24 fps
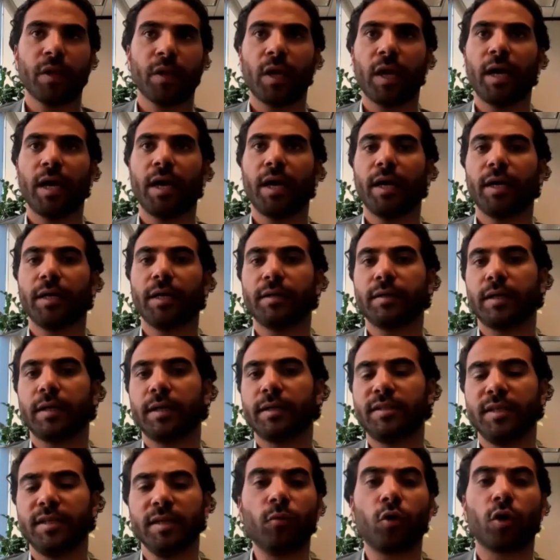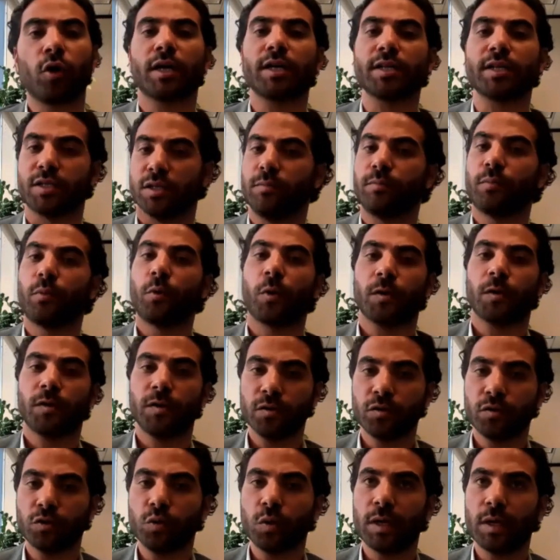and teamwork is
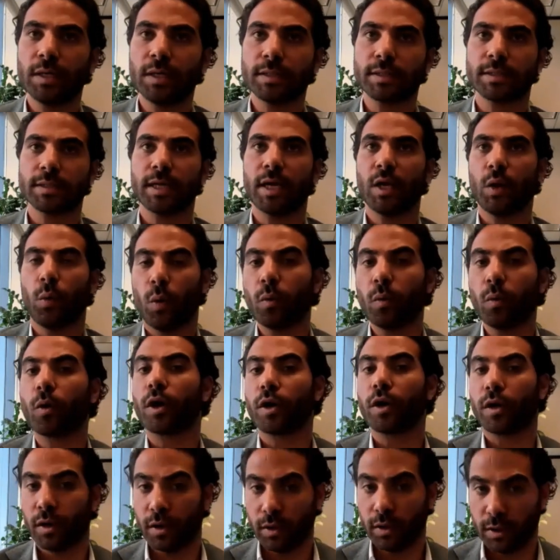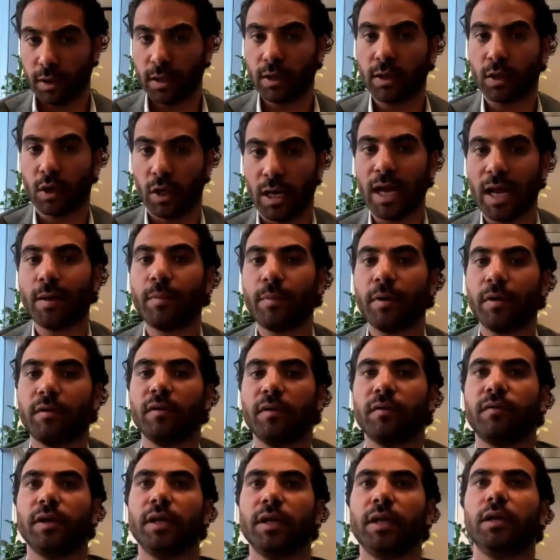important to us, and we work
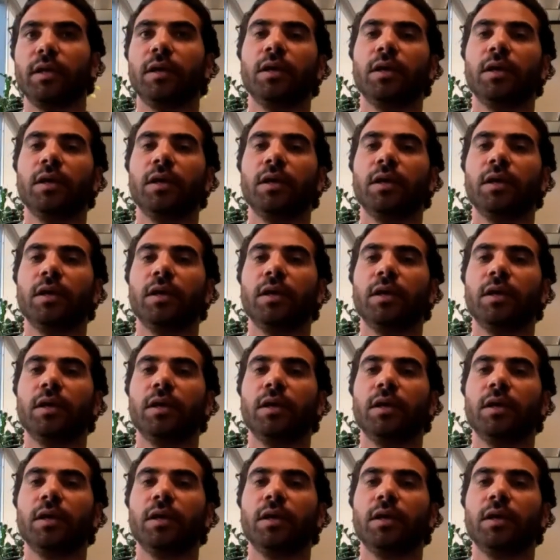collaboratively.